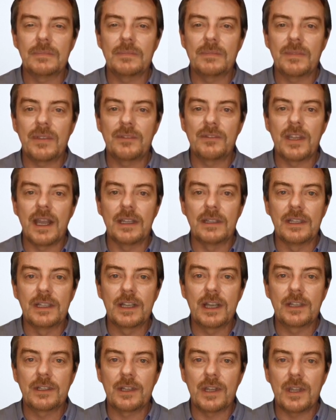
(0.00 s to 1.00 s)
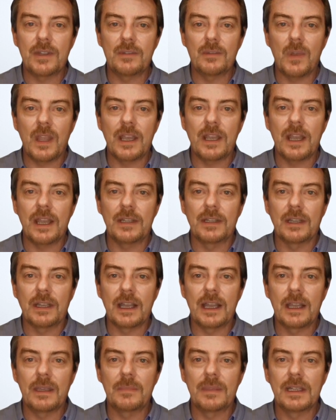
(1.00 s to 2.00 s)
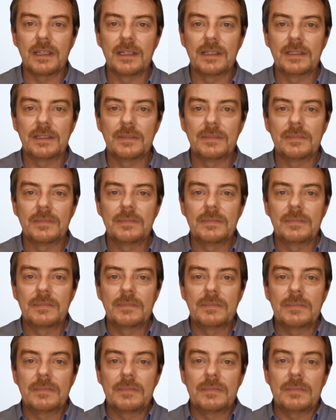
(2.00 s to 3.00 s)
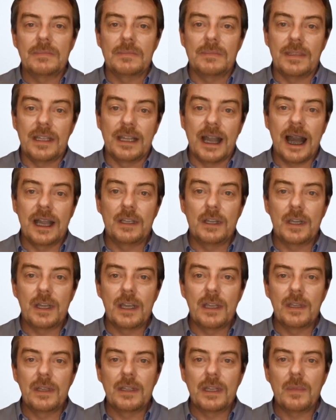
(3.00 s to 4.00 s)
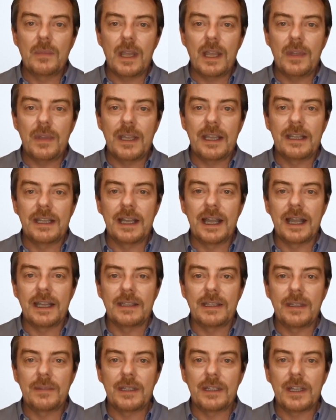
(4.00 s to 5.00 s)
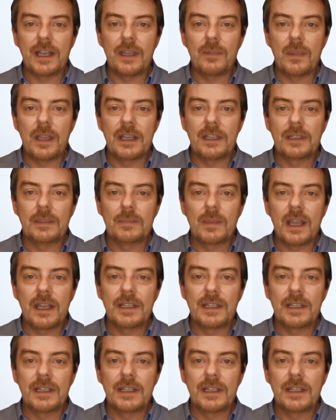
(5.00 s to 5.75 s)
The fact that I drove 100 kilometers is actually not a real indicator that I reached my